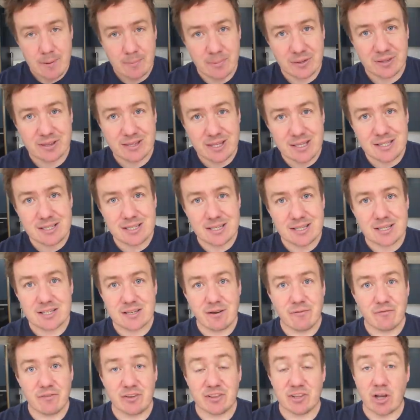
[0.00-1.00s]
But this is
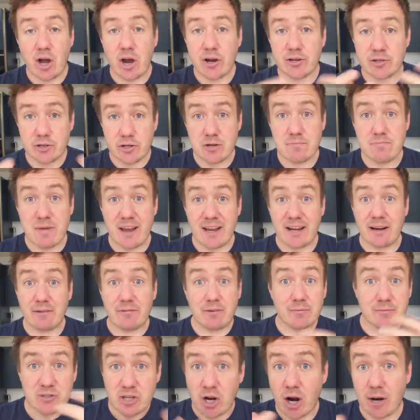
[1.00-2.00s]
something that I do make
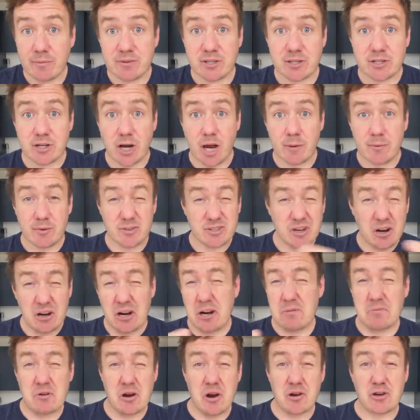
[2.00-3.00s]
from time to time. It's kind
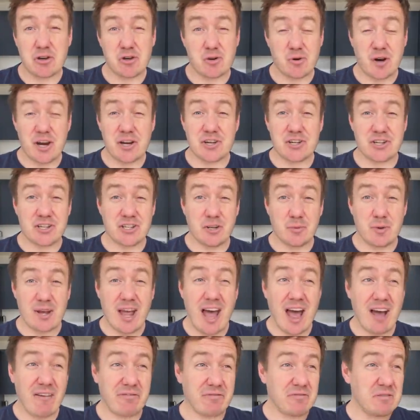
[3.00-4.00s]
of like my own creation that we
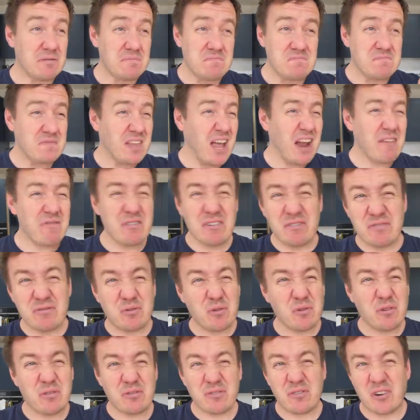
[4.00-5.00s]
have every
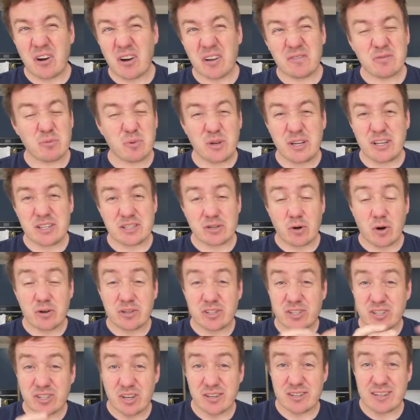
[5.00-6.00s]
4 or 5 weeks on
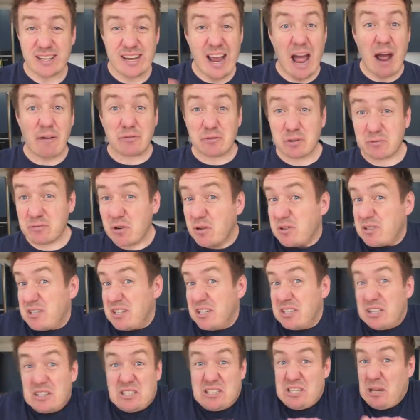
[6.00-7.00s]
a Sunday after roast
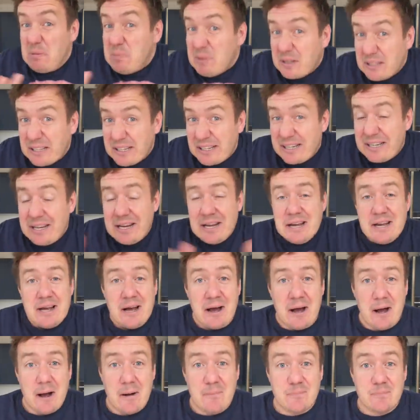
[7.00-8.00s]
dinner typically.
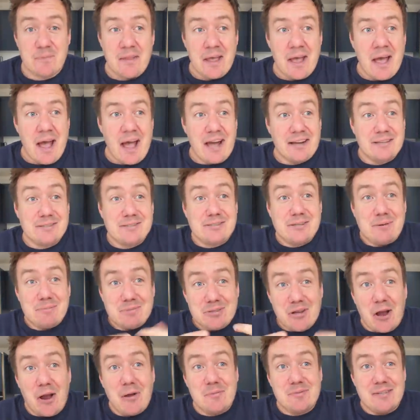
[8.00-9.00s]
And
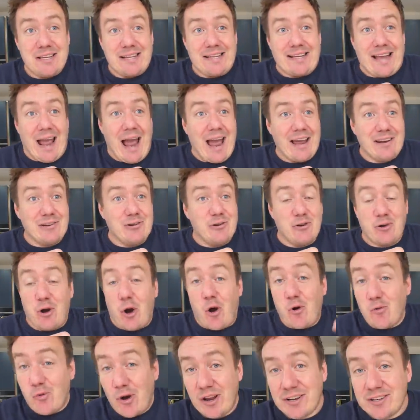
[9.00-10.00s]
sometimes it can look
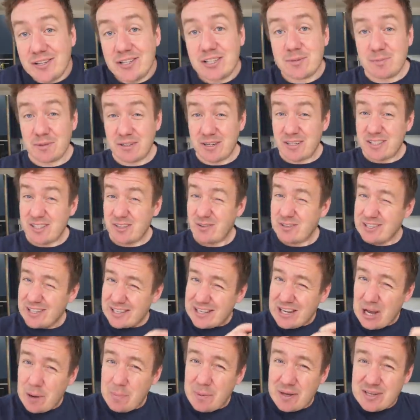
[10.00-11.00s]
horrendous because there is a
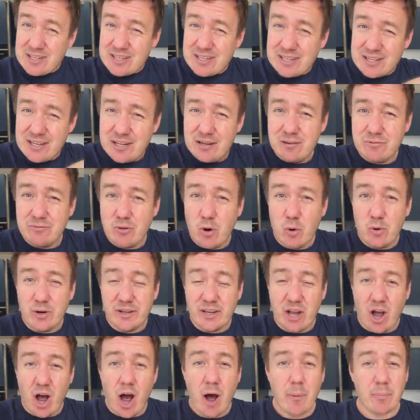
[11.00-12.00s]
little bit of skill of
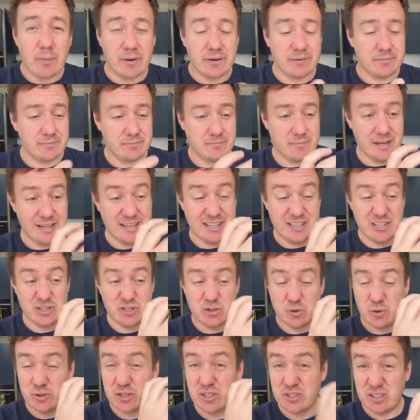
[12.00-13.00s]
rolling it up and making
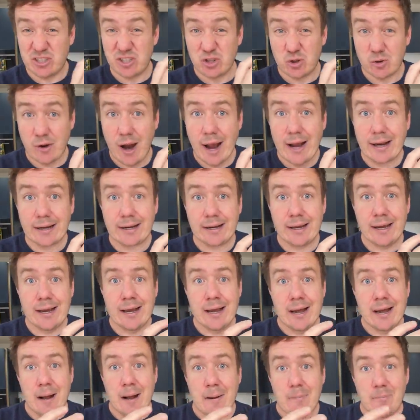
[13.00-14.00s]
sure it doesn't crack.
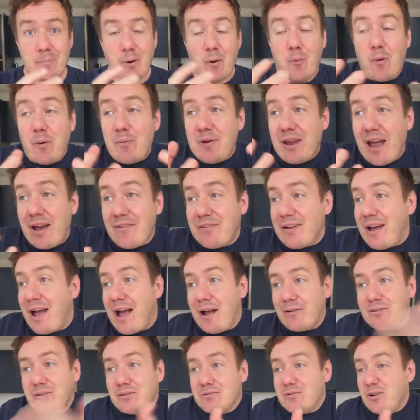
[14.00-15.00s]
But when we have it
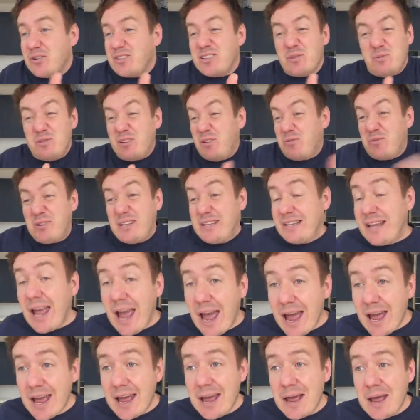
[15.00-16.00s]
after roasting, we don't really
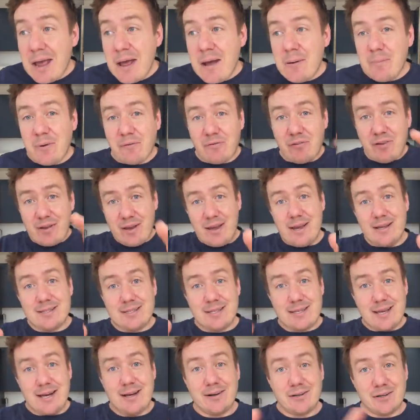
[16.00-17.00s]
care. But for here
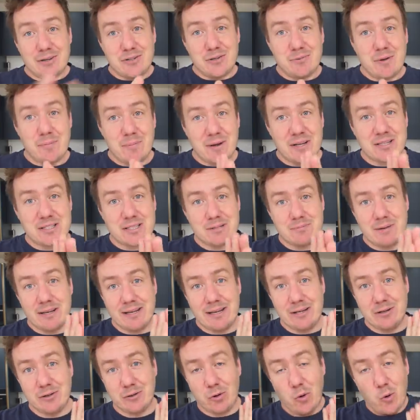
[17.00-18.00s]
today, I'm gonna do my best to
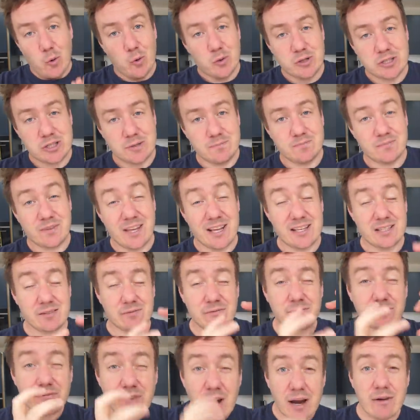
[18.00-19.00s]
make it look awesome. It's
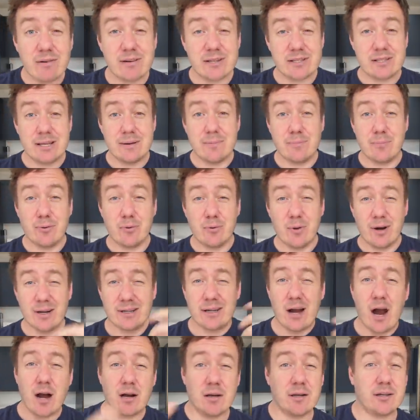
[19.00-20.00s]
very simple
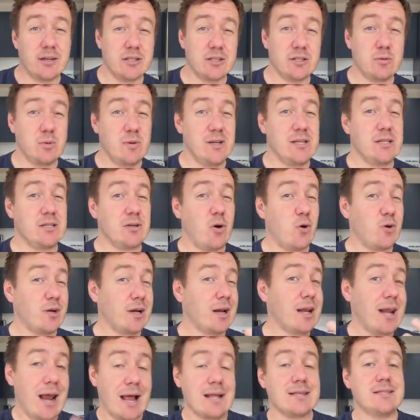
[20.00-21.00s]
and kind of like a twist on a
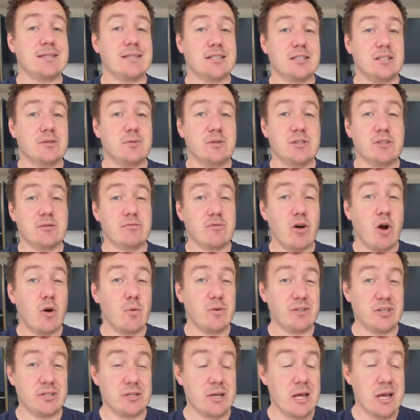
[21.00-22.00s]
classic Swiss roll,
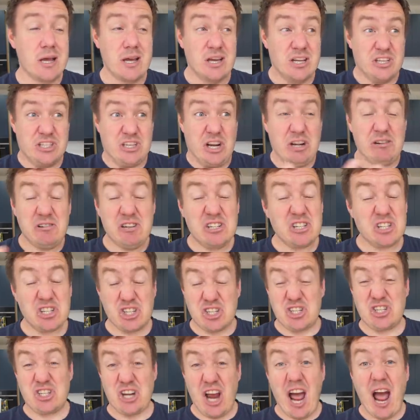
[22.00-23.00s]
which is generally
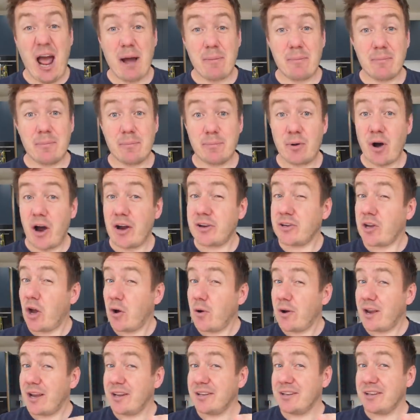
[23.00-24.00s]
just jam. But I
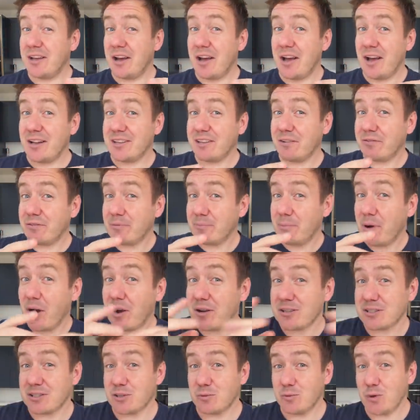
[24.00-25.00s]
know in different
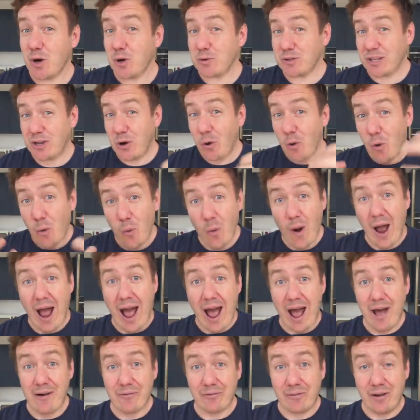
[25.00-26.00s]
parts of the world, they all
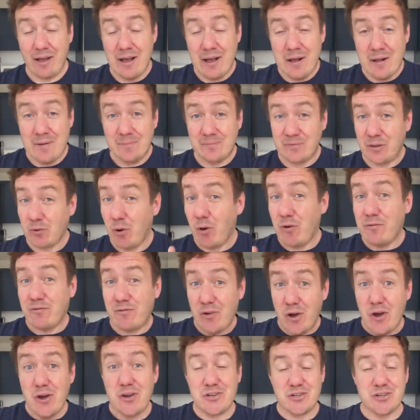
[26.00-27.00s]
have their own
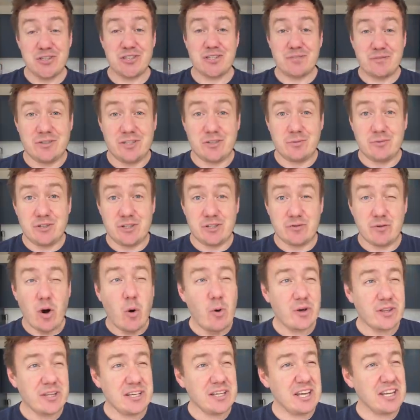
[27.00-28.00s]
versions Swiss
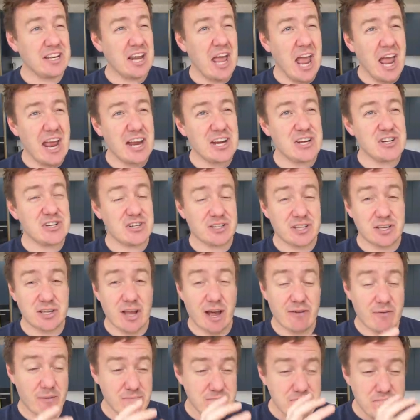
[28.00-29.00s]
roll. I think in Asia, they
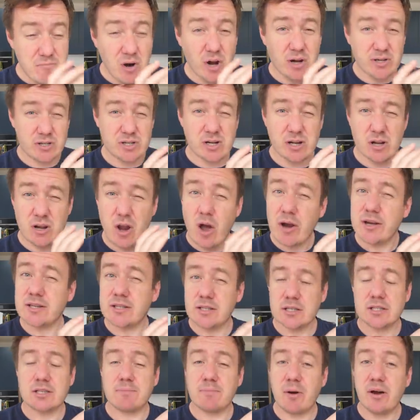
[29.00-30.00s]
have a much
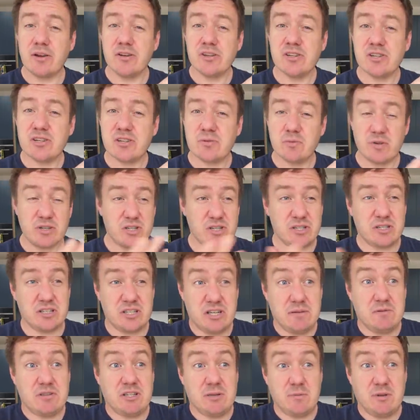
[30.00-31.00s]
lighter sponge, which
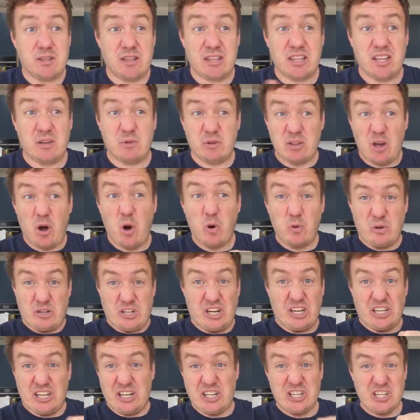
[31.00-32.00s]
seems to be the thing with the whole
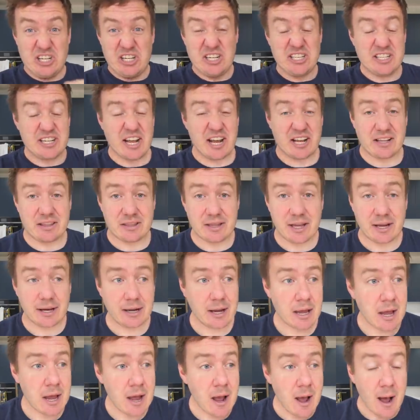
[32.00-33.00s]
jiggly cheesecake
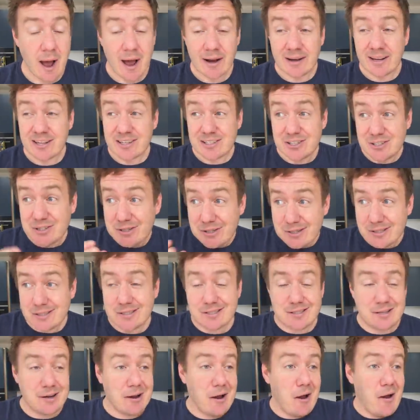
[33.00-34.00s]
thing. And it's
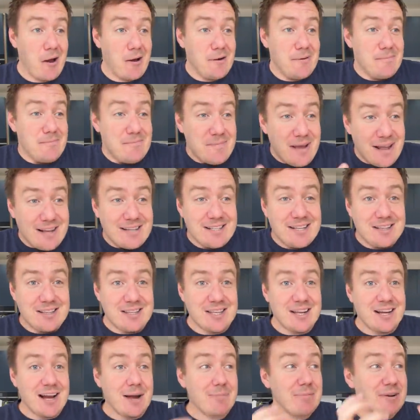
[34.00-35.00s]
just an amazing
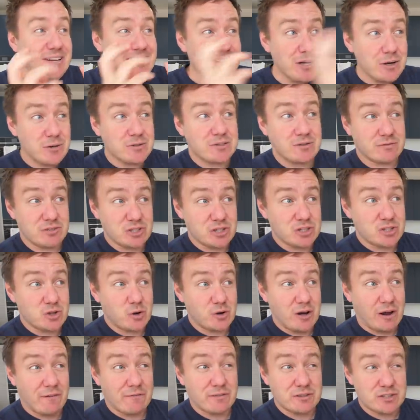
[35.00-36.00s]
thing. And my girls have just
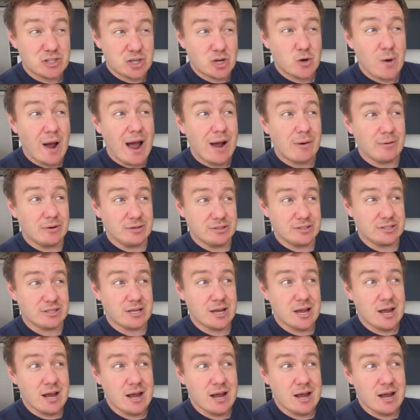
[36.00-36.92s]
gone out for 2 hours.